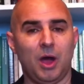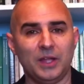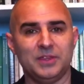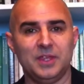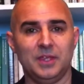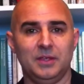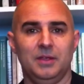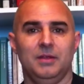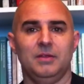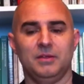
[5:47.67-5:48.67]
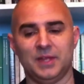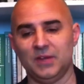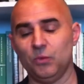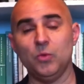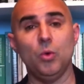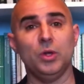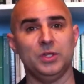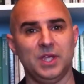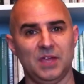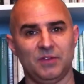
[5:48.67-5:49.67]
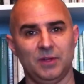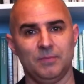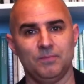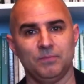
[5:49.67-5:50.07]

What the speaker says: I think that if we work together,